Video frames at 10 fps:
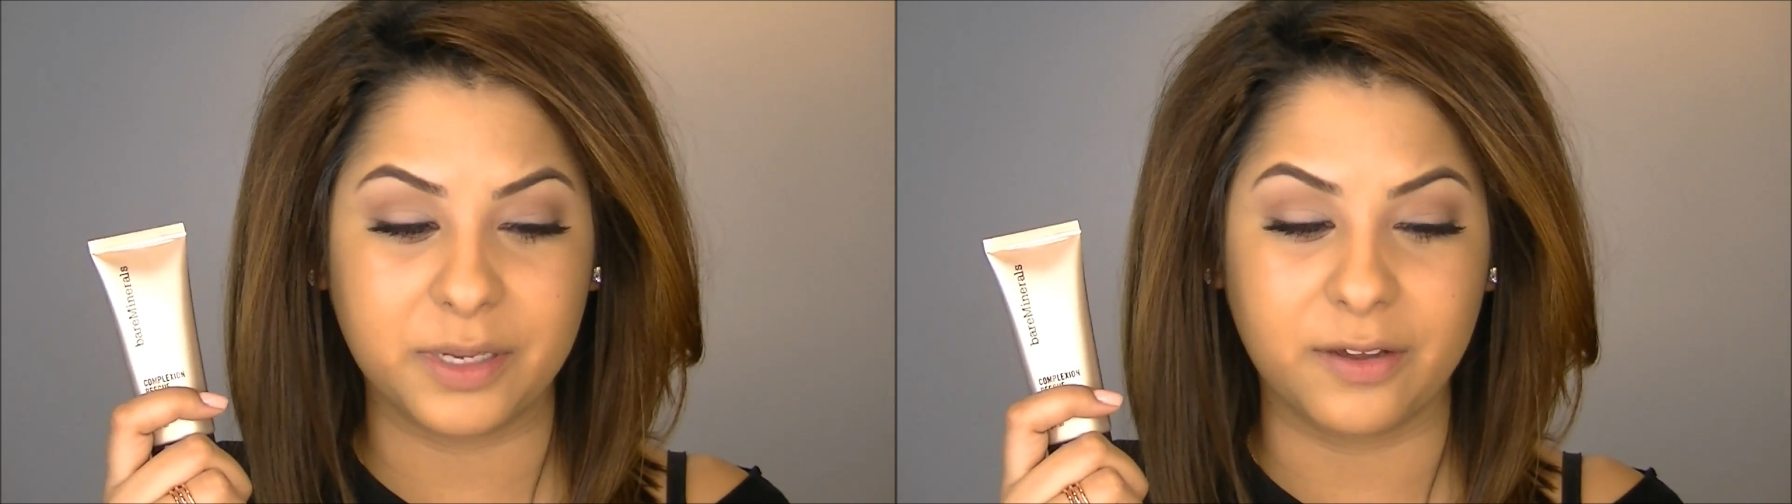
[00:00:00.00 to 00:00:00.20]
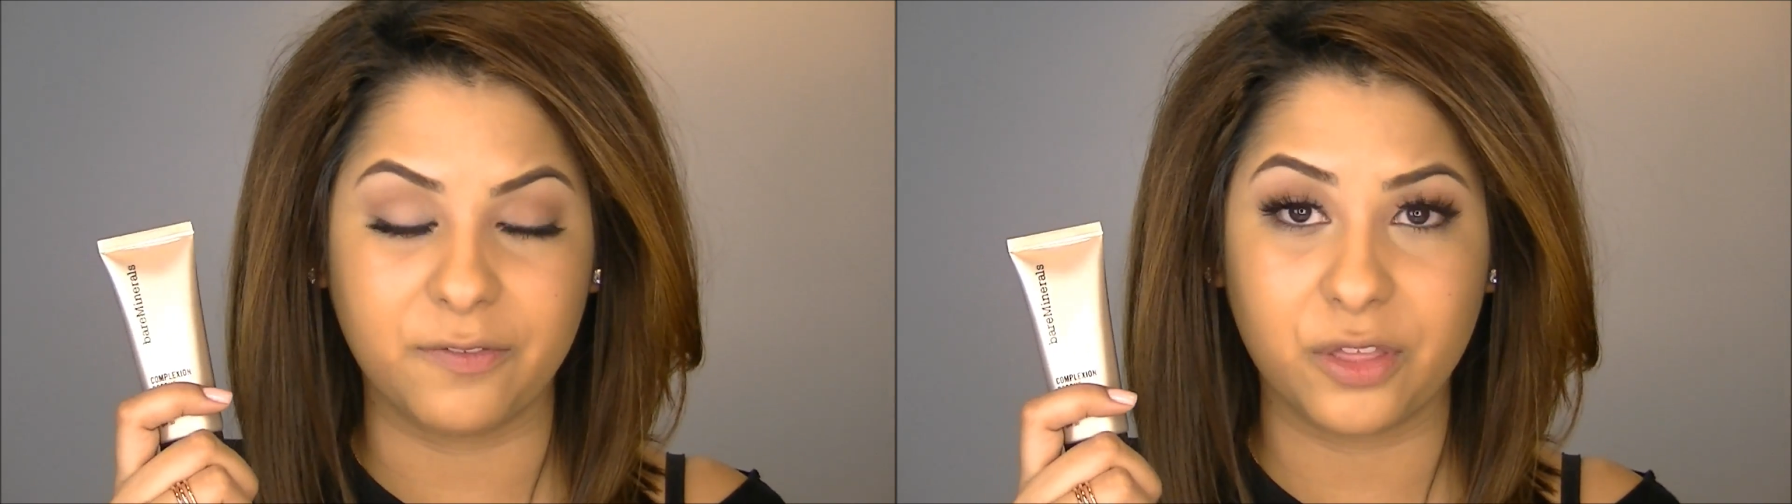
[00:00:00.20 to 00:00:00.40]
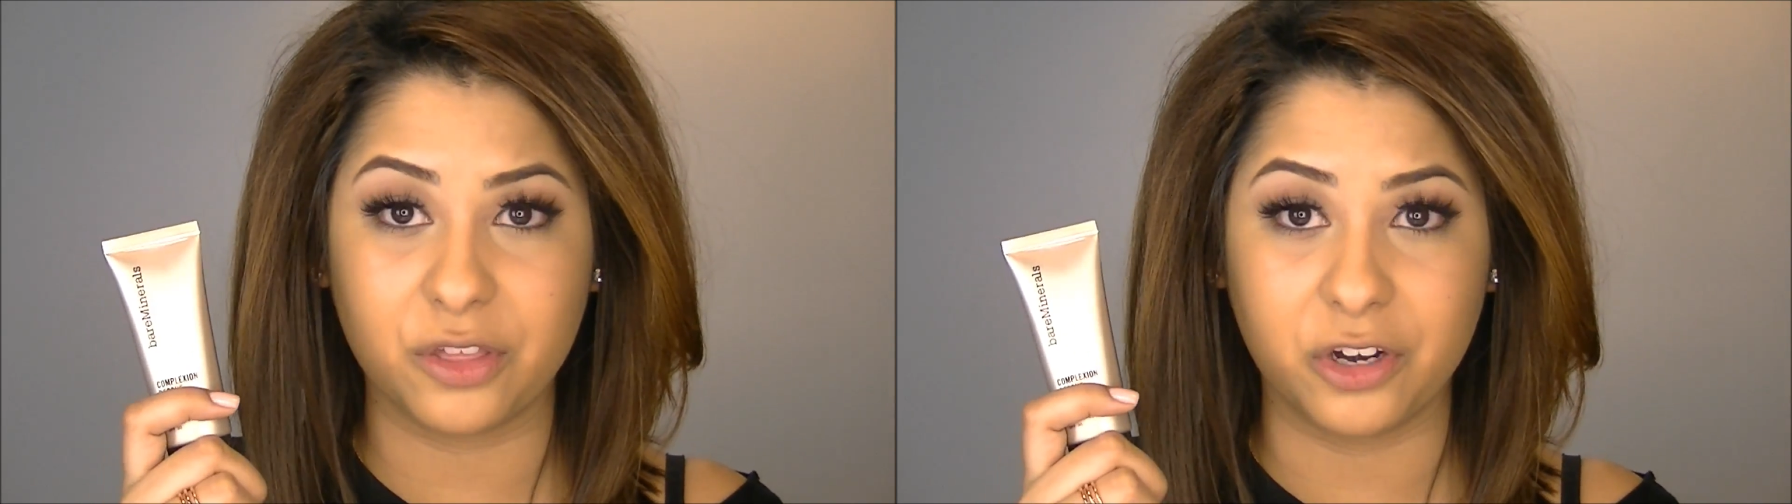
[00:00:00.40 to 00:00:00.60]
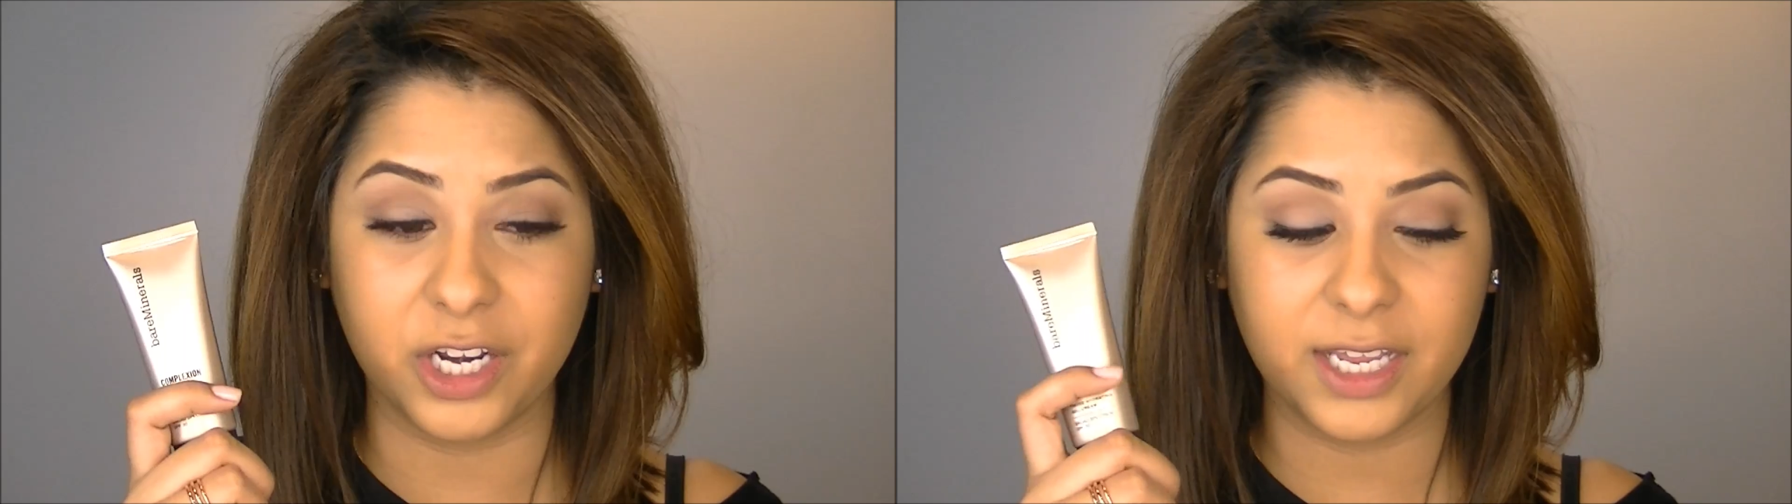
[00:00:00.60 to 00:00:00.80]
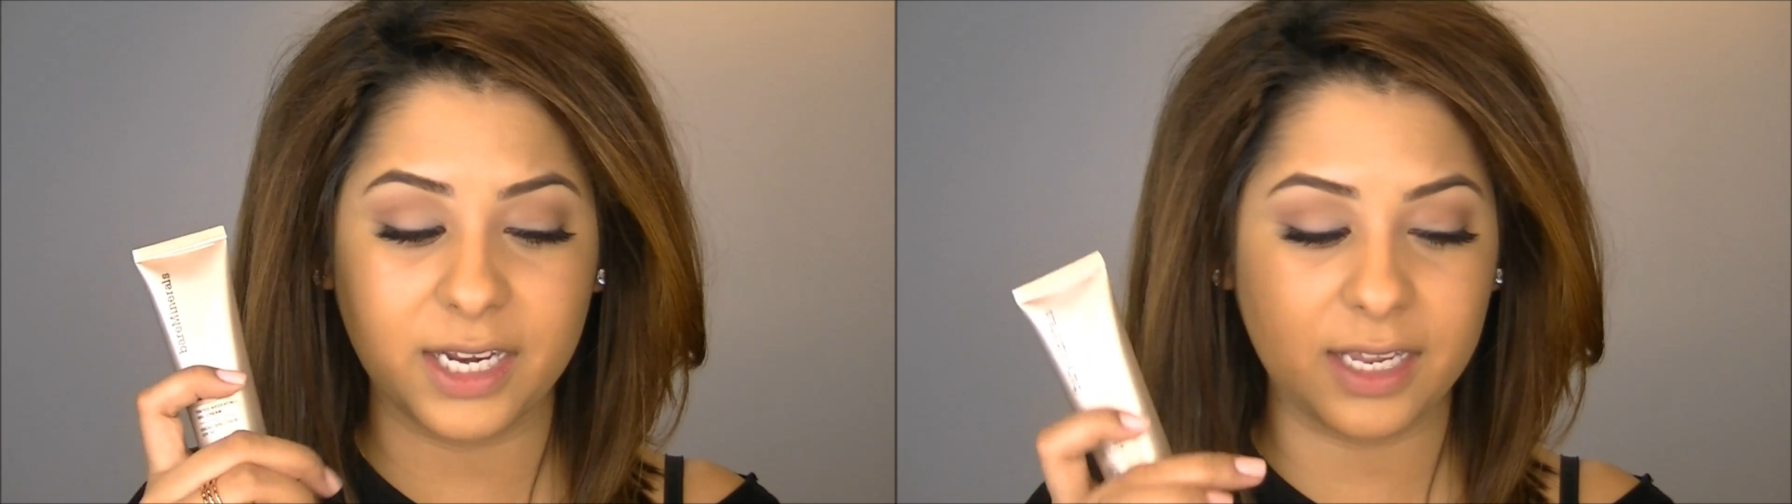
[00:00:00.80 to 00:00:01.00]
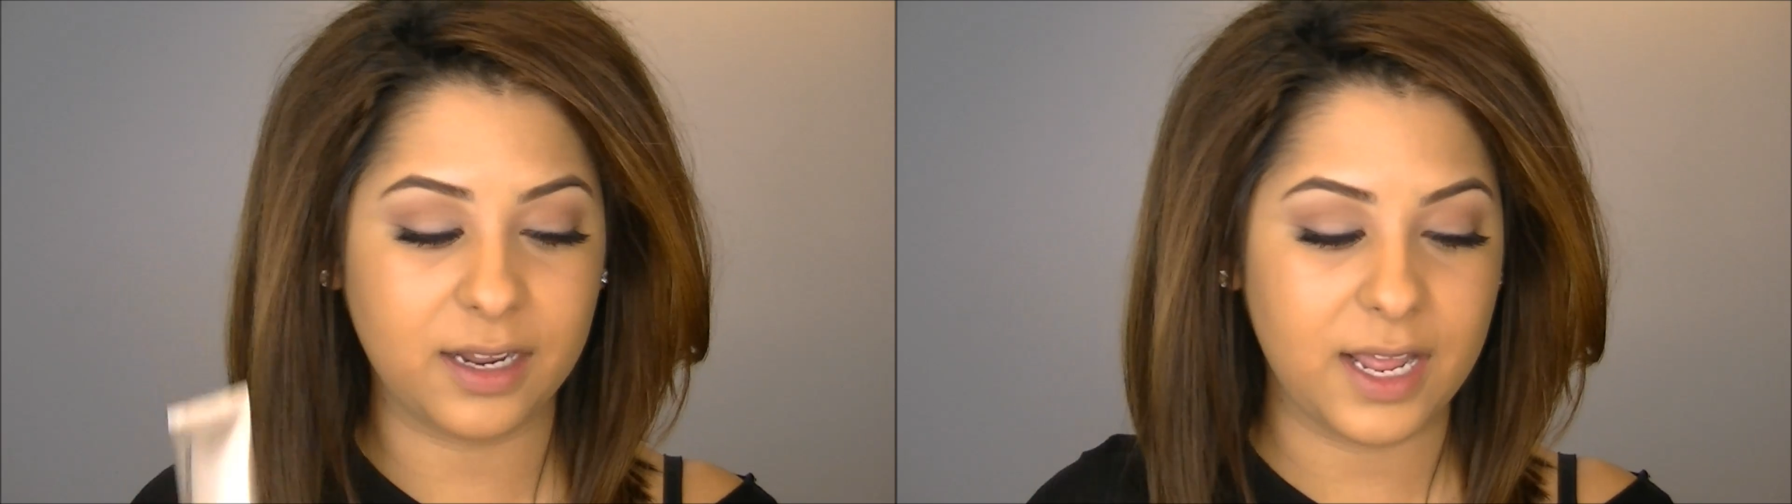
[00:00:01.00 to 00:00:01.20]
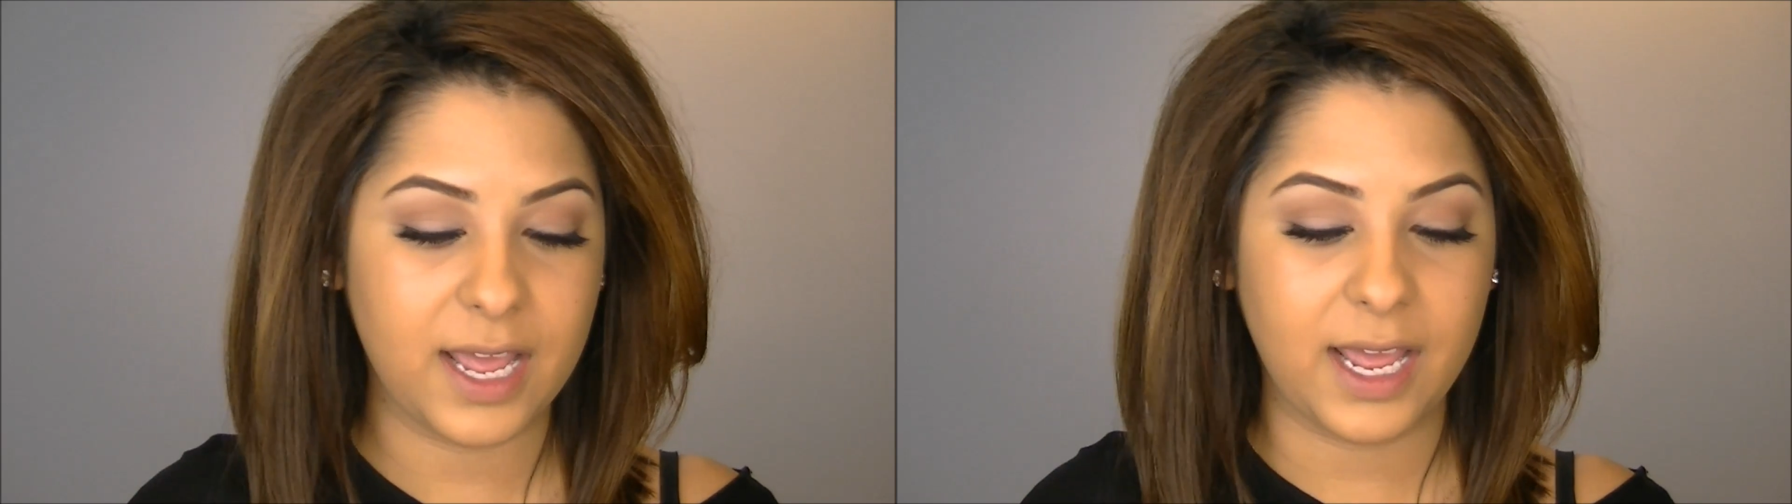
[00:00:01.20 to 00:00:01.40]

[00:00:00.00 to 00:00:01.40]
SPF 30 in it.